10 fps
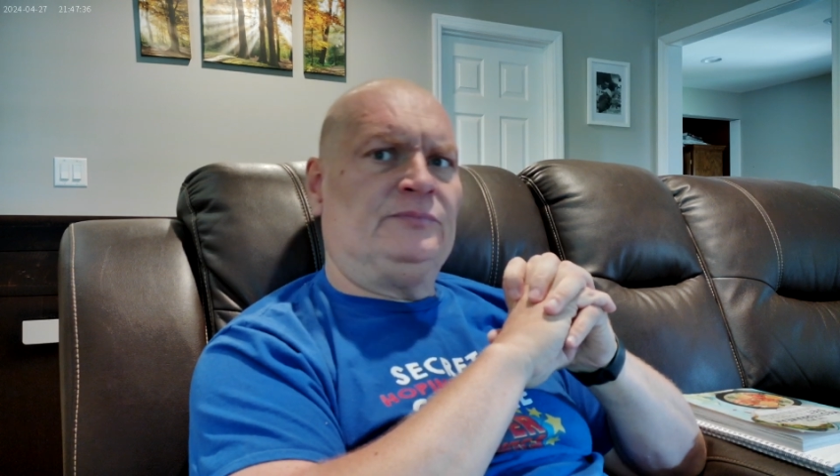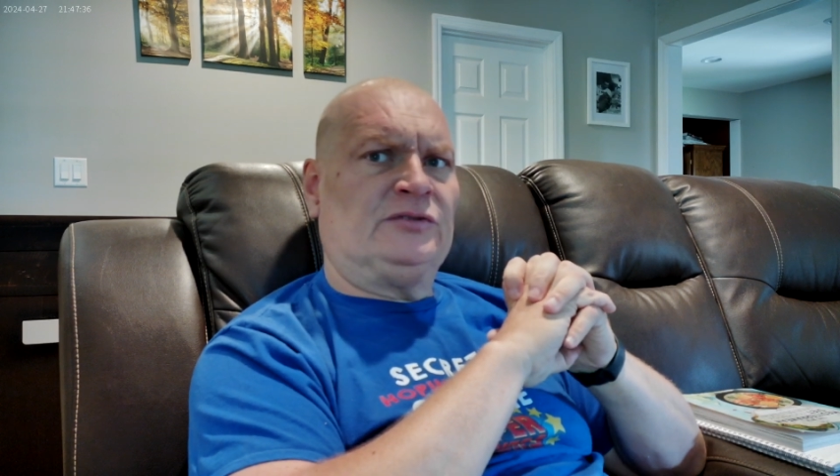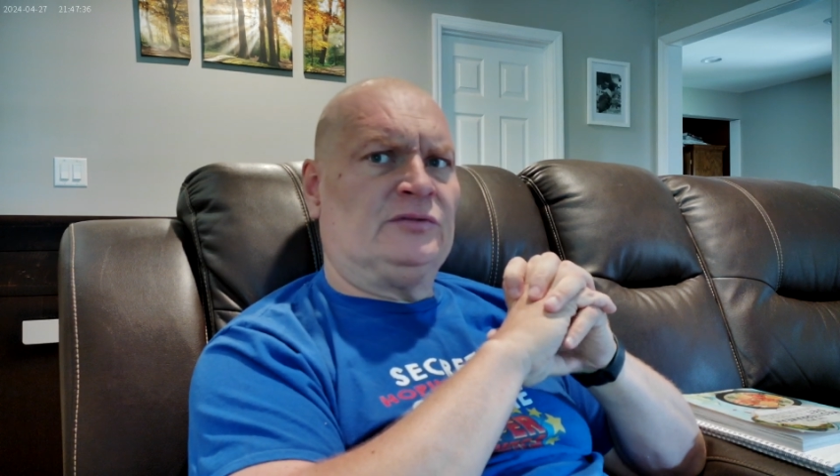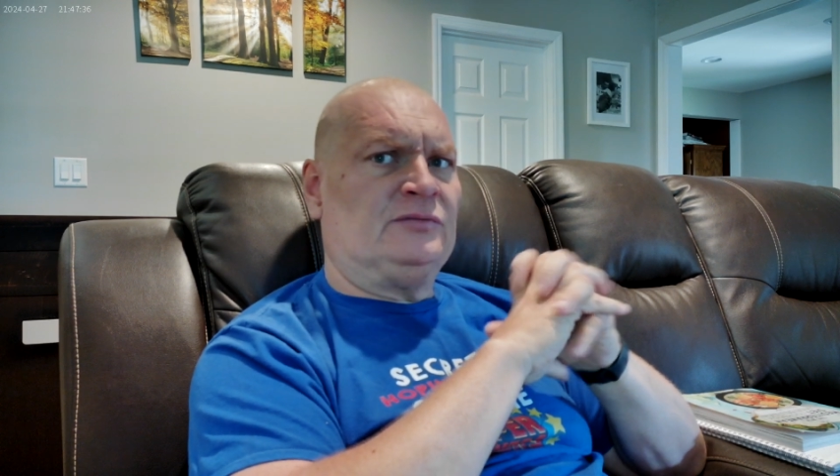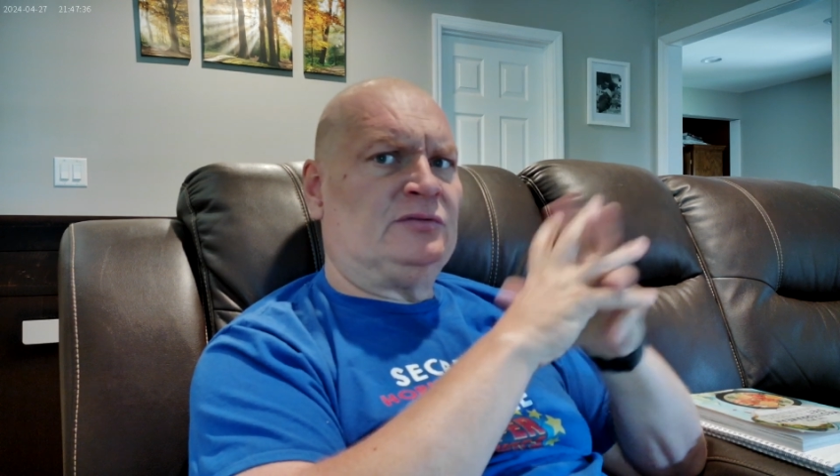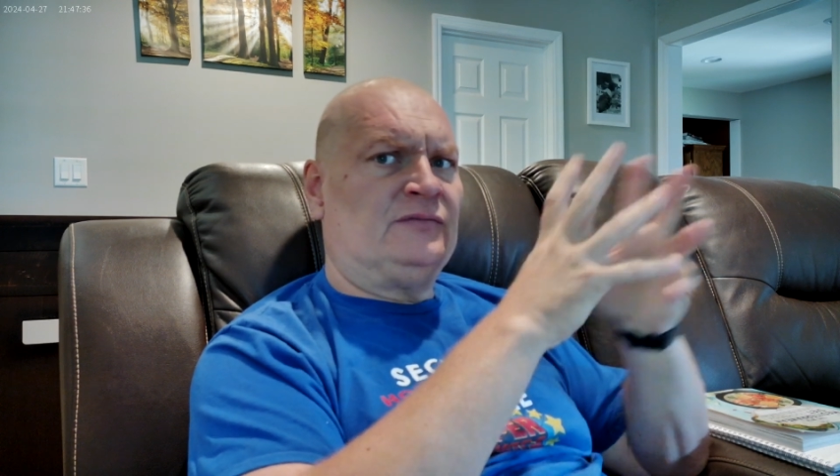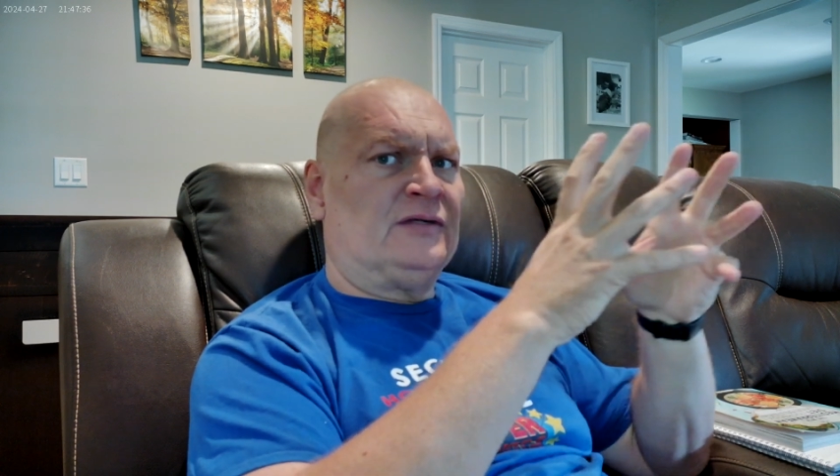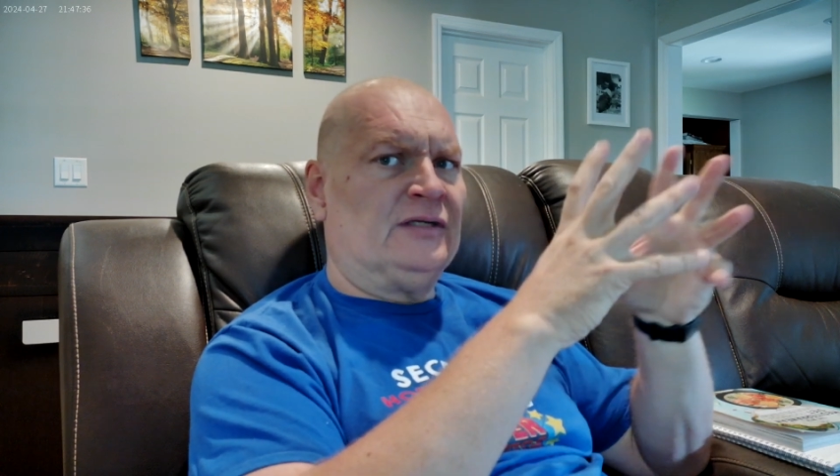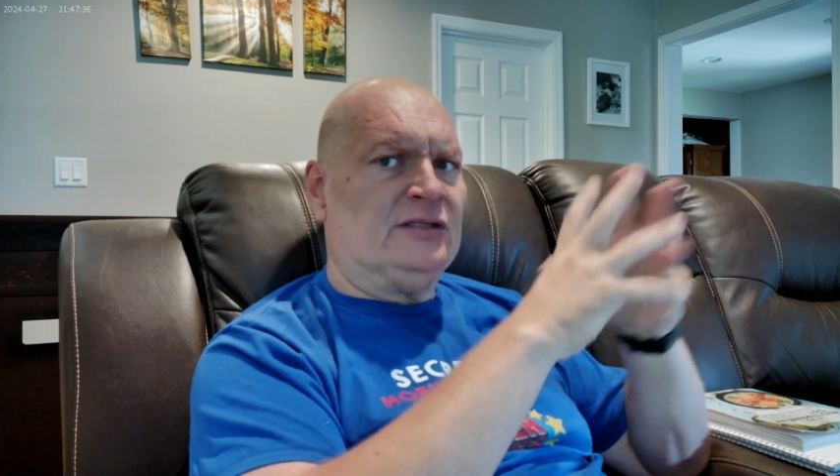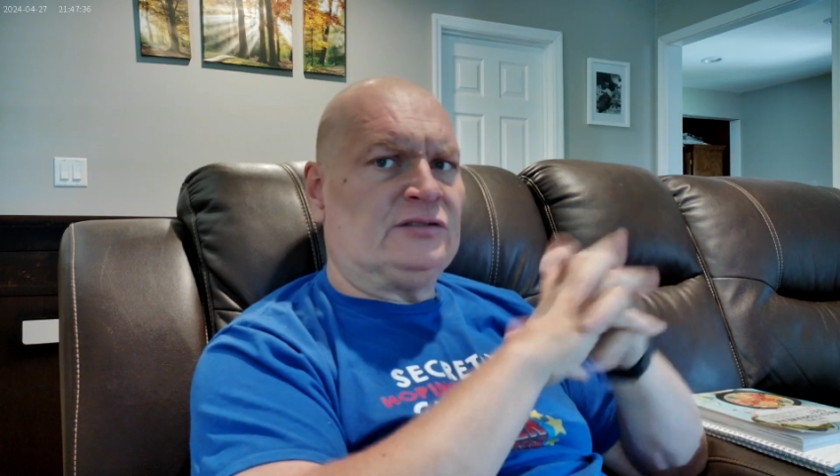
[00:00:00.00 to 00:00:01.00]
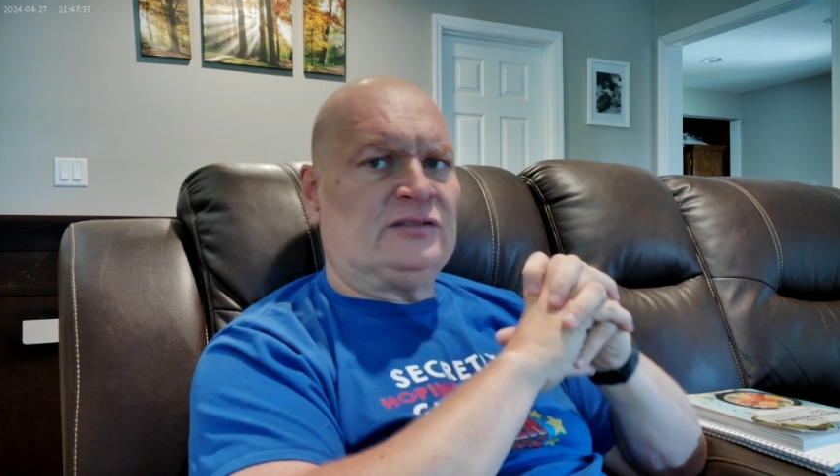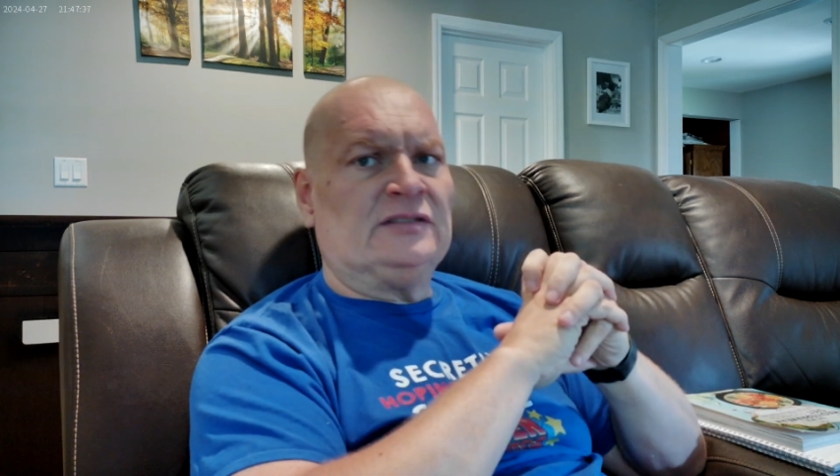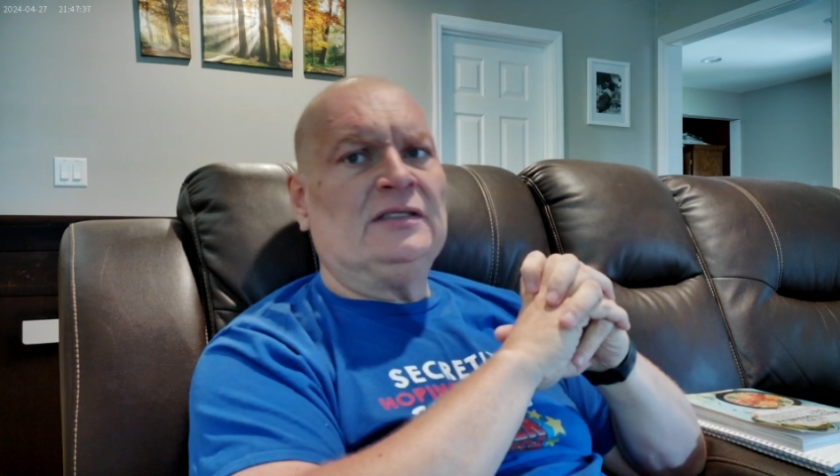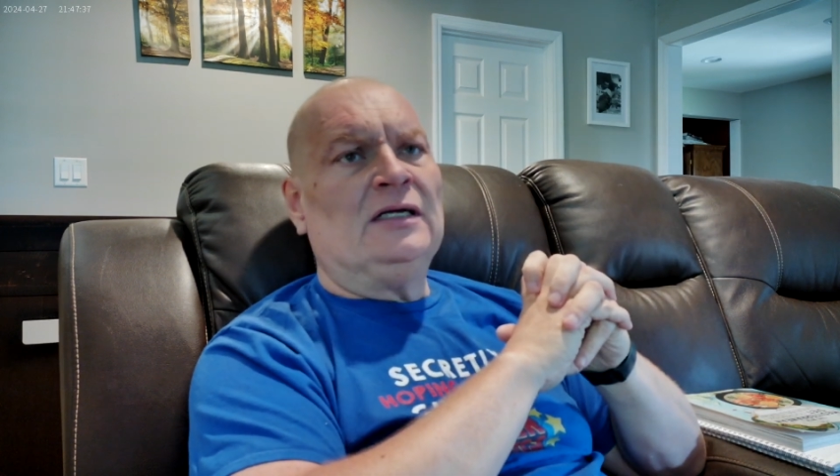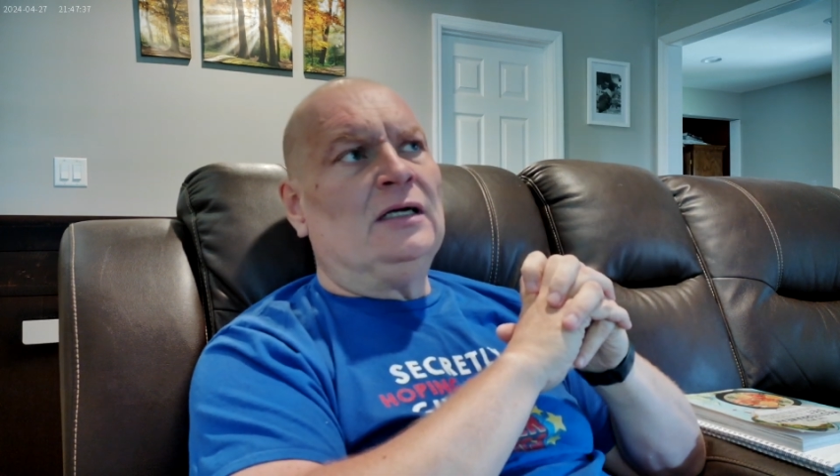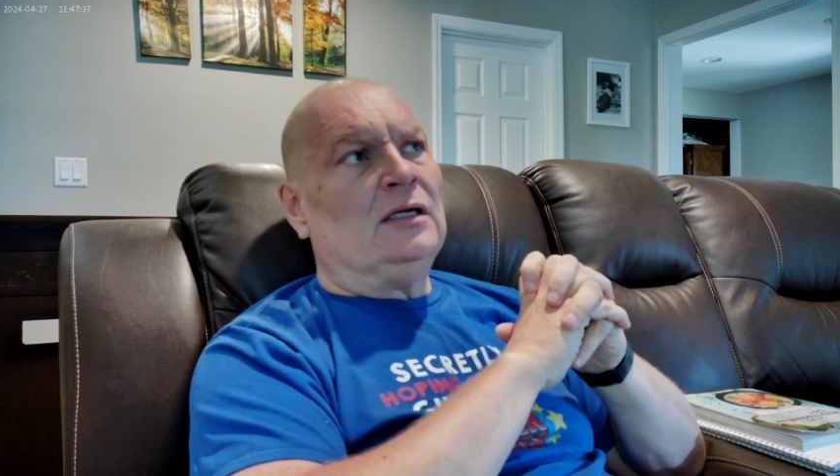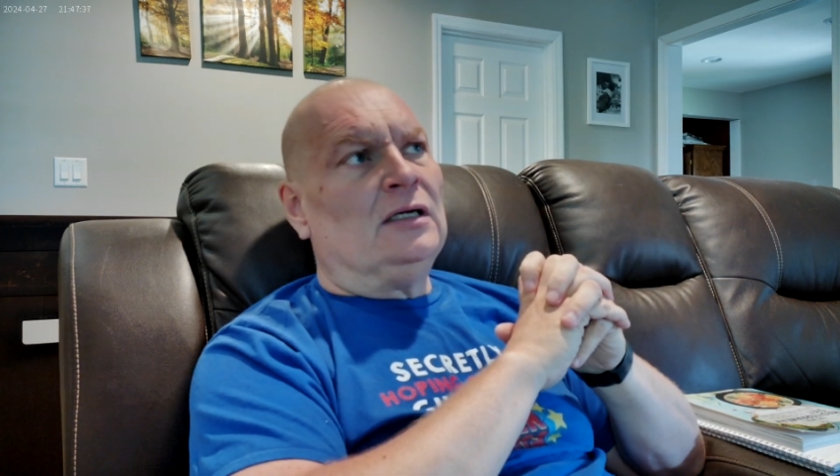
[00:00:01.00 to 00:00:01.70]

So this is very interesting.